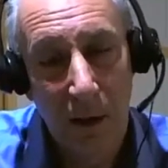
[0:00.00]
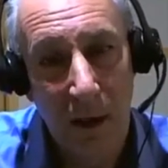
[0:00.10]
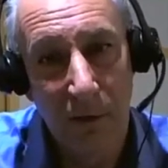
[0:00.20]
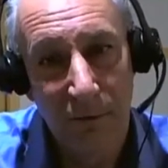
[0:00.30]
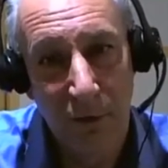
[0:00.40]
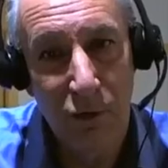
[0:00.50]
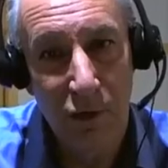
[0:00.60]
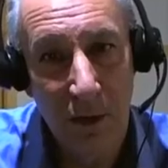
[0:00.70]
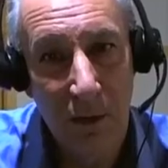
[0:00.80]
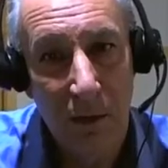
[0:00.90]
in the
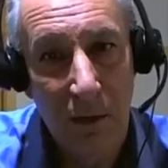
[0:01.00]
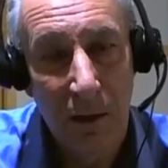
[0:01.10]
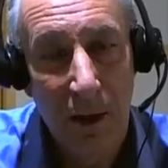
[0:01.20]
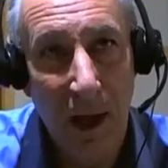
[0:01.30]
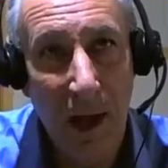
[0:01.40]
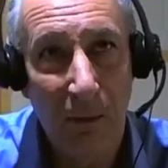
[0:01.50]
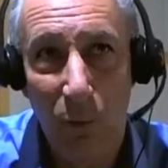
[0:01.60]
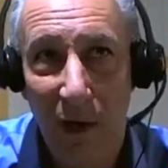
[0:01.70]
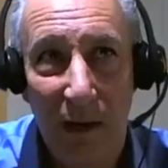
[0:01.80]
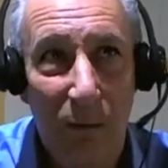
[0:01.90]
future. And
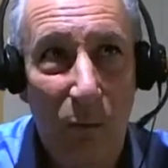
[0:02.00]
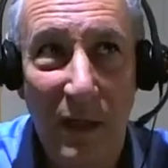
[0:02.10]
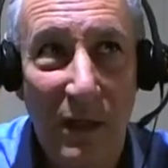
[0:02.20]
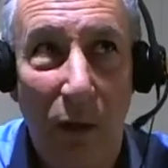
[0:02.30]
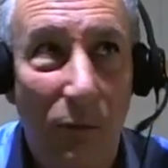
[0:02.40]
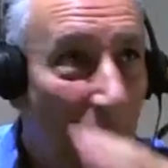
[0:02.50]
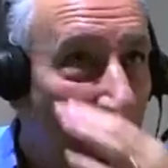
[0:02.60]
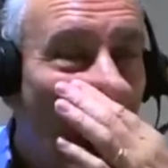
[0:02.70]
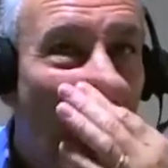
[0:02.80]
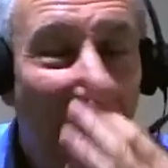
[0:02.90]
we don't really
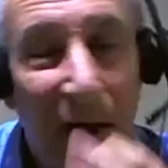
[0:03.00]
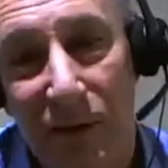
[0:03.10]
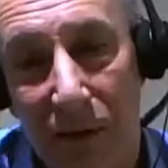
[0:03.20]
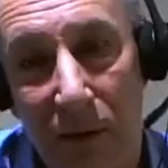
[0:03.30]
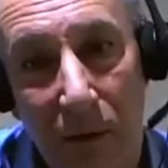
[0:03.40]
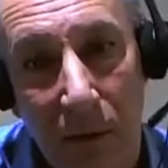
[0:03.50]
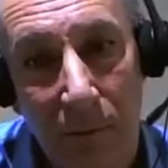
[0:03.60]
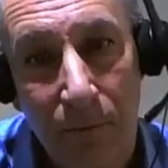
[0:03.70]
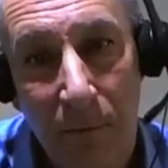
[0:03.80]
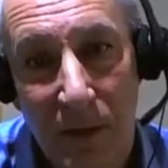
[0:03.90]
know how to
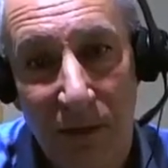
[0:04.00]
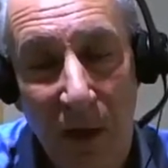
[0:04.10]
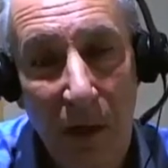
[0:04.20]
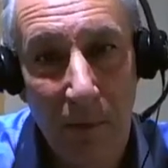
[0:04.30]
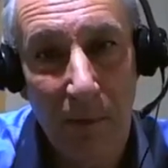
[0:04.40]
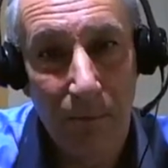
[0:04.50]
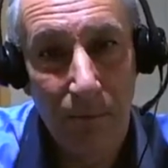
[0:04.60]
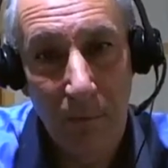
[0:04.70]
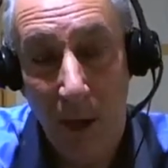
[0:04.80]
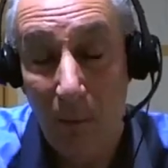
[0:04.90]
develop them.
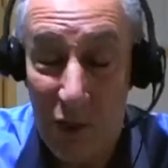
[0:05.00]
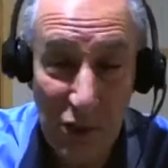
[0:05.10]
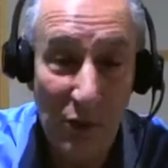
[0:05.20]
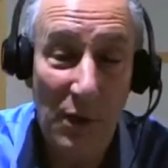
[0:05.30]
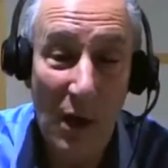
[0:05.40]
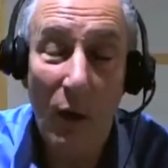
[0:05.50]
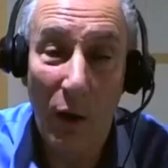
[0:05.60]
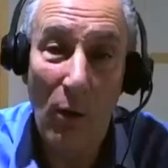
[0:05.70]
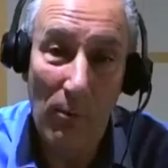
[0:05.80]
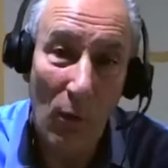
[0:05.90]
And we should know a
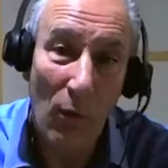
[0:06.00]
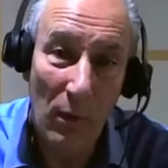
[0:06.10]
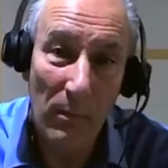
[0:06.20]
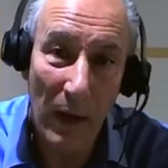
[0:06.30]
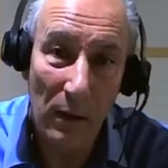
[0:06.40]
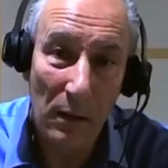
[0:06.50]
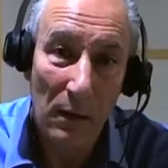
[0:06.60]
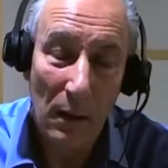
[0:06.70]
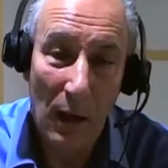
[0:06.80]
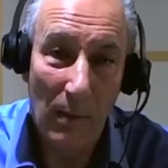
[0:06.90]
lot more
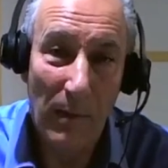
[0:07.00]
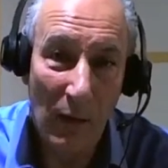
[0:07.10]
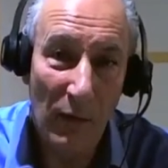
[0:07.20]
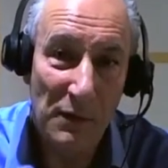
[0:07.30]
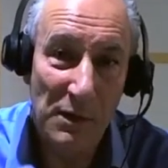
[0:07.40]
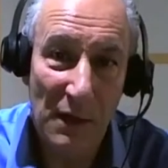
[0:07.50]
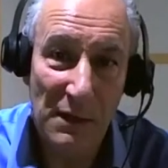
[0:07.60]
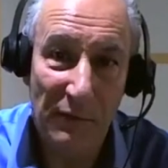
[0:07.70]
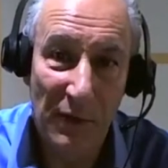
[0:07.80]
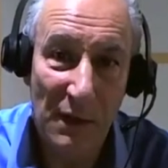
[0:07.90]
about those kinds
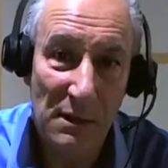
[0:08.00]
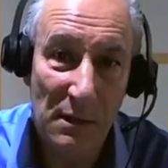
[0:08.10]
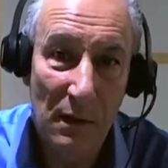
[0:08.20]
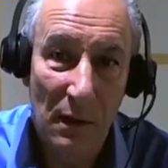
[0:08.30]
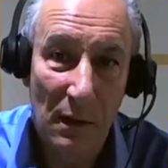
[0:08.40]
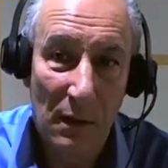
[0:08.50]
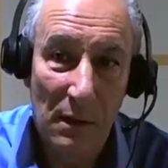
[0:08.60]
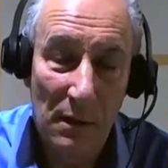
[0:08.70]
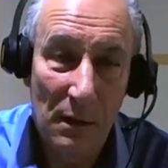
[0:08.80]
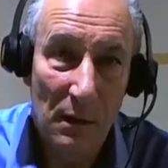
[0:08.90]
of things.
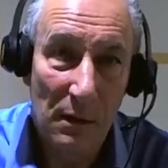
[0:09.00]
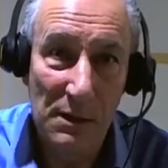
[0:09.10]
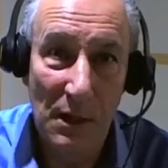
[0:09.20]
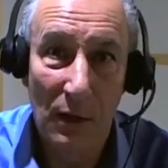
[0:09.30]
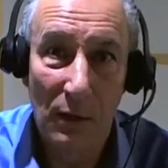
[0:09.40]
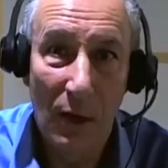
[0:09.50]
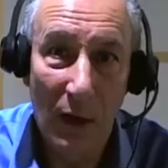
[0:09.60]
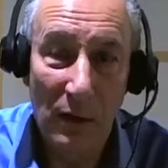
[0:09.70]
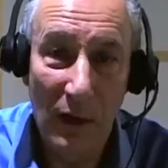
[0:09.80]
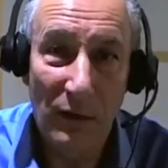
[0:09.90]
So
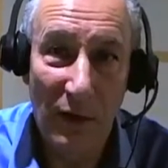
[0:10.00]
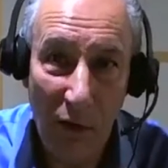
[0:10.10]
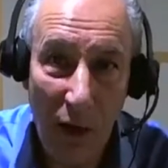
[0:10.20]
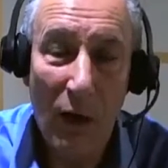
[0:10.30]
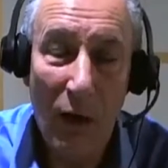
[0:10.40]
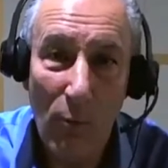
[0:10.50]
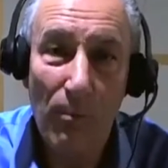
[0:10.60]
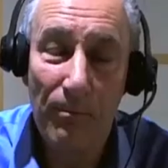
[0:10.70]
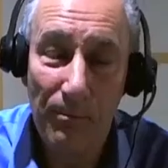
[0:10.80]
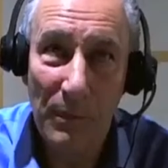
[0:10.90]
there are a whole
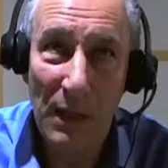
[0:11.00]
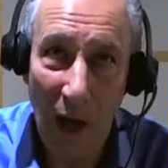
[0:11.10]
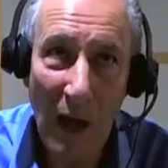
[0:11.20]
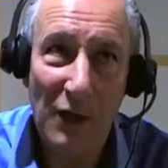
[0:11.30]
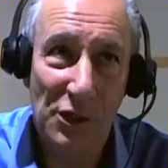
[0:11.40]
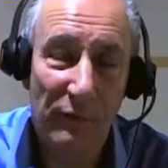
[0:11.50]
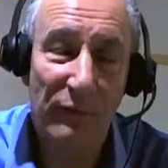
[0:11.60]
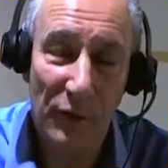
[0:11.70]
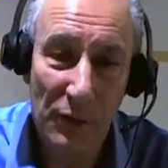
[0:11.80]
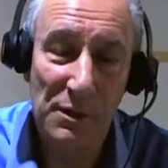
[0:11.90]
clutch
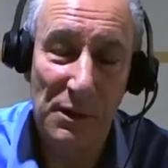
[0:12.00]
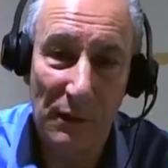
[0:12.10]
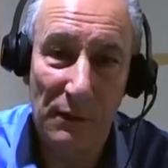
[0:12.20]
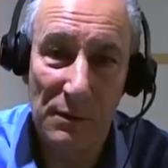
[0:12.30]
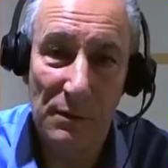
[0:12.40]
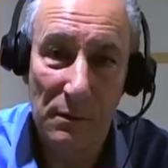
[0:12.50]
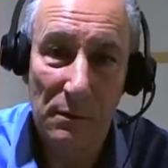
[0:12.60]
of new skills.